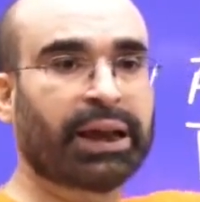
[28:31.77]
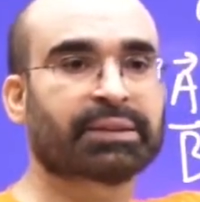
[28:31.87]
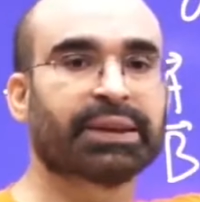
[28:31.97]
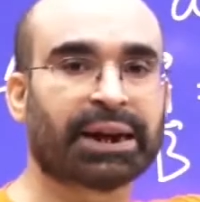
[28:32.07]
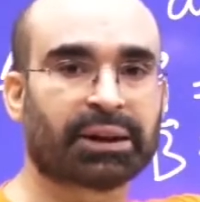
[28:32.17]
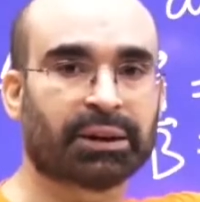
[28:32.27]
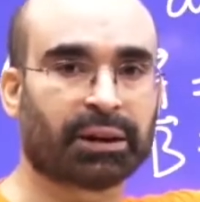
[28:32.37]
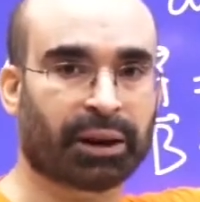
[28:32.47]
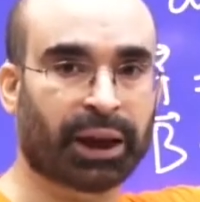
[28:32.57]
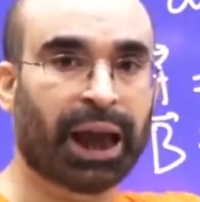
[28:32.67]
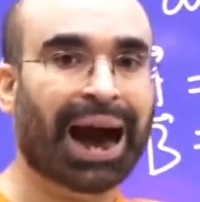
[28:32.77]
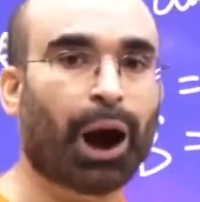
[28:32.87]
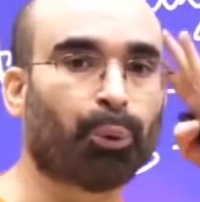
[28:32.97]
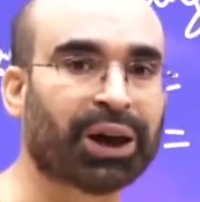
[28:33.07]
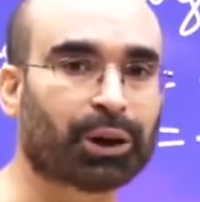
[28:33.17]
is 90 degree.
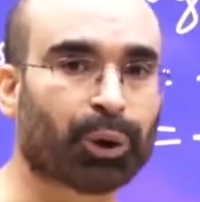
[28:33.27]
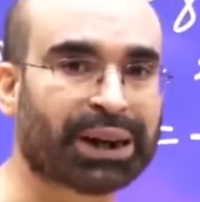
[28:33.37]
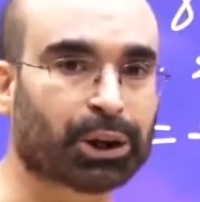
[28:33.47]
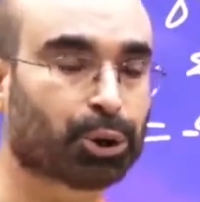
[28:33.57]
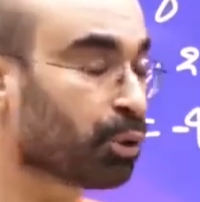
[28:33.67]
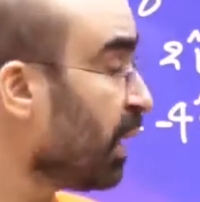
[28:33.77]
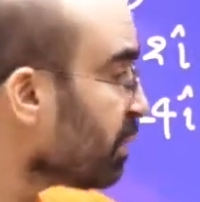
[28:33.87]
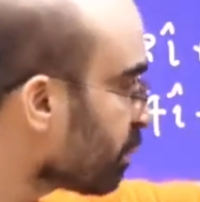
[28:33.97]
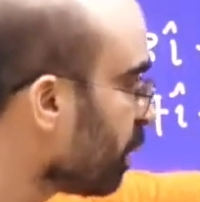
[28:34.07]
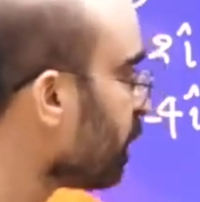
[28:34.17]
How we are going to do this?